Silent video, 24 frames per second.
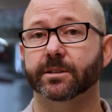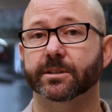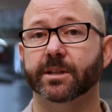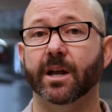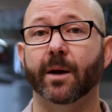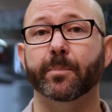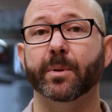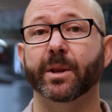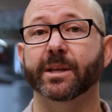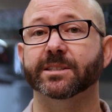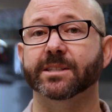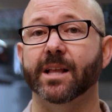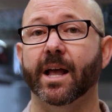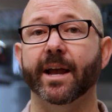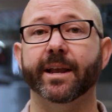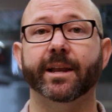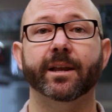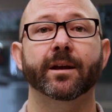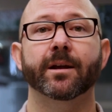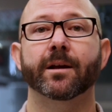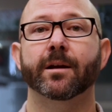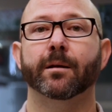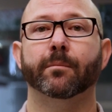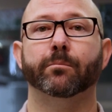Companies like
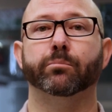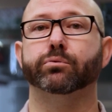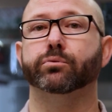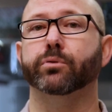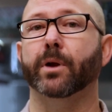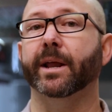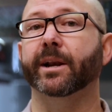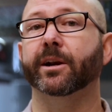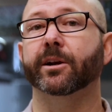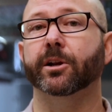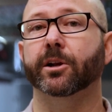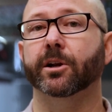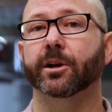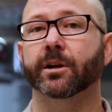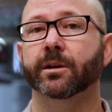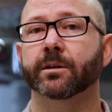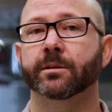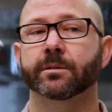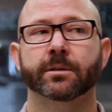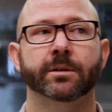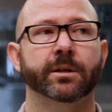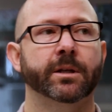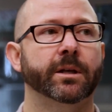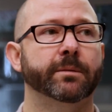Predator,
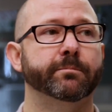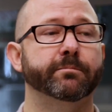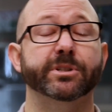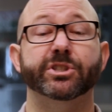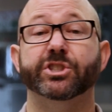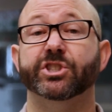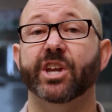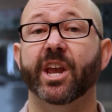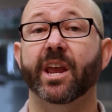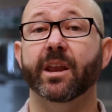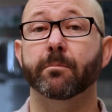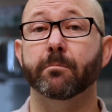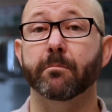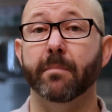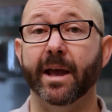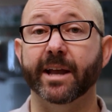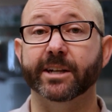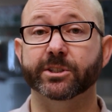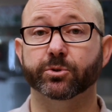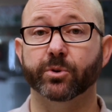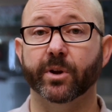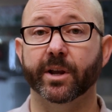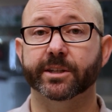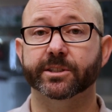
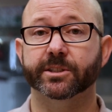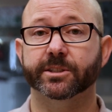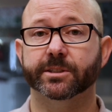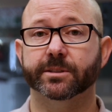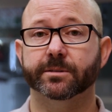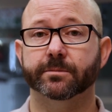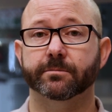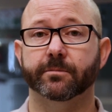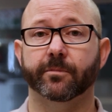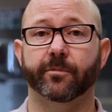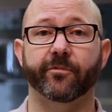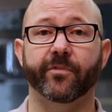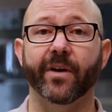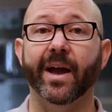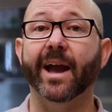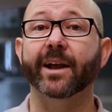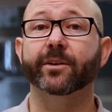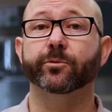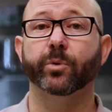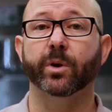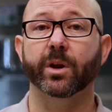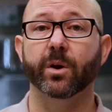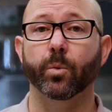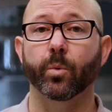MachineMetrics,
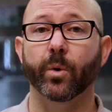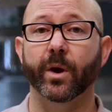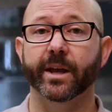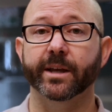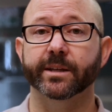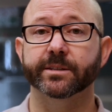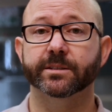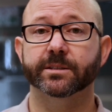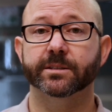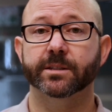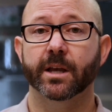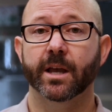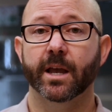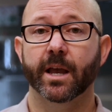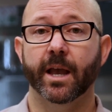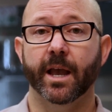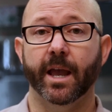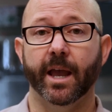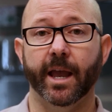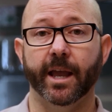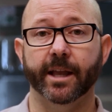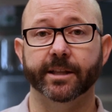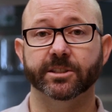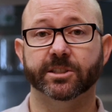Factory Wiz,
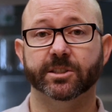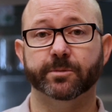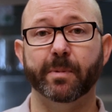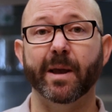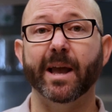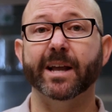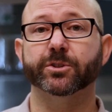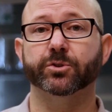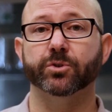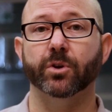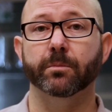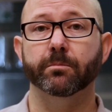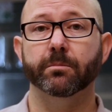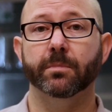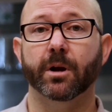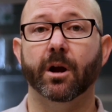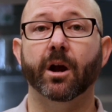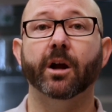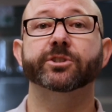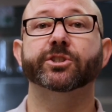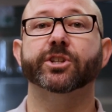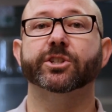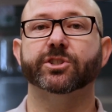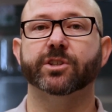and Spectrum
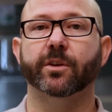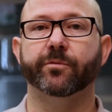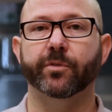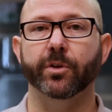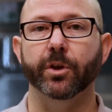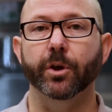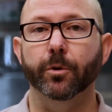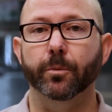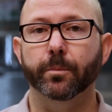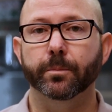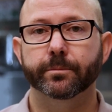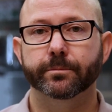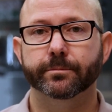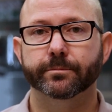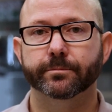are just a few.